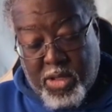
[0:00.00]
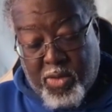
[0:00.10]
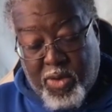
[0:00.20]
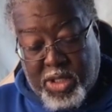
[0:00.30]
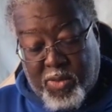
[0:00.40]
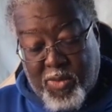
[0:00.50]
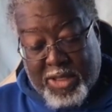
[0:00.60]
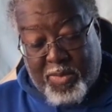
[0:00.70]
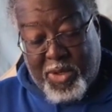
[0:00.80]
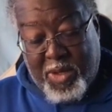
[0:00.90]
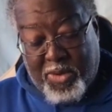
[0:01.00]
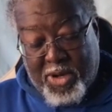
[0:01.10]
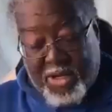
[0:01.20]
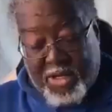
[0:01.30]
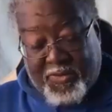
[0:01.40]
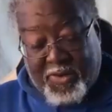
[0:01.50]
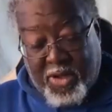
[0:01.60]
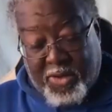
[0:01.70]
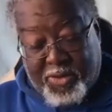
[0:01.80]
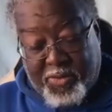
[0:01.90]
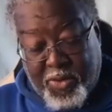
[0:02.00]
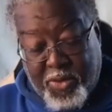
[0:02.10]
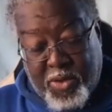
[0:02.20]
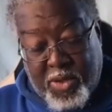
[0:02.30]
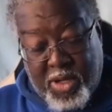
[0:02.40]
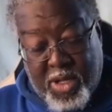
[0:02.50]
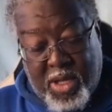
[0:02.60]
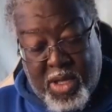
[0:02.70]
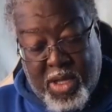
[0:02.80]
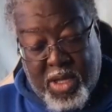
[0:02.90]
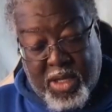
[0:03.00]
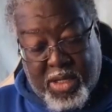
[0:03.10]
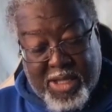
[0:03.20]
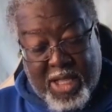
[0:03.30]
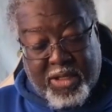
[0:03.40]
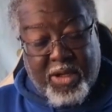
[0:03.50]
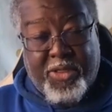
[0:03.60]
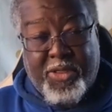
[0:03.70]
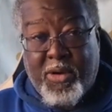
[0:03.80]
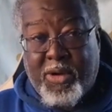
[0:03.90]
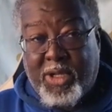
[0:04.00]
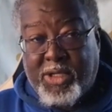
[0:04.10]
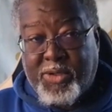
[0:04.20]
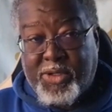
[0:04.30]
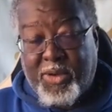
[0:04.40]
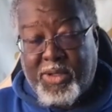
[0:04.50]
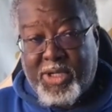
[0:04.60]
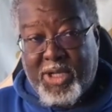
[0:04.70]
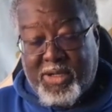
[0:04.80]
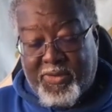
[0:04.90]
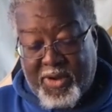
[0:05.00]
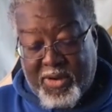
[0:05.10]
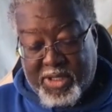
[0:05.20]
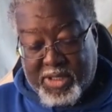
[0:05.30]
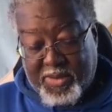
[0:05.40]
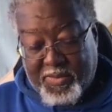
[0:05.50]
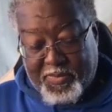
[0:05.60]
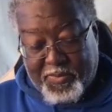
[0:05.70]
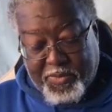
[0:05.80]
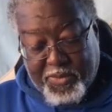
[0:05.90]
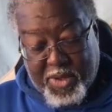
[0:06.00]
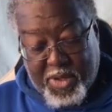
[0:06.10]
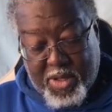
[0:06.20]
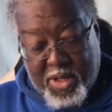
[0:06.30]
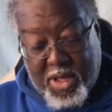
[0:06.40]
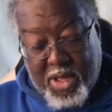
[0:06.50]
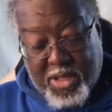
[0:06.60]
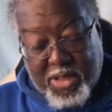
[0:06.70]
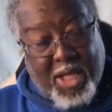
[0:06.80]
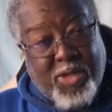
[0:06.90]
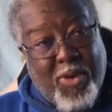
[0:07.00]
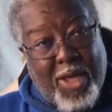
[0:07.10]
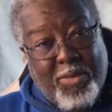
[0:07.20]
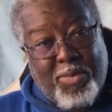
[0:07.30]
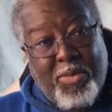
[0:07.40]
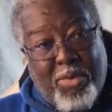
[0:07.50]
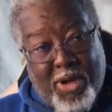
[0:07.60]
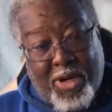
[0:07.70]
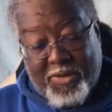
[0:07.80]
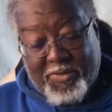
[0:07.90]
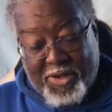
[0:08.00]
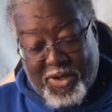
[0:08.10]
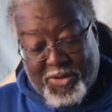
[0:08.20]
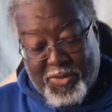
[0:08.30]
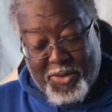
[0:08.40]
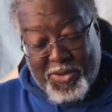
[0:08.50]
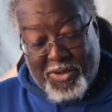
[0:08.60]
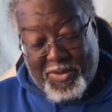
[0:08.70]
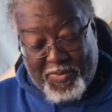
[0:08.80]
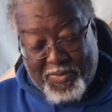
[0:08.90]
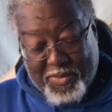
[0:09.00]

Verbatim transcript: The reason why the people are difficult to rule is that the authorities resort to interference. That's why the people are difficult to rule.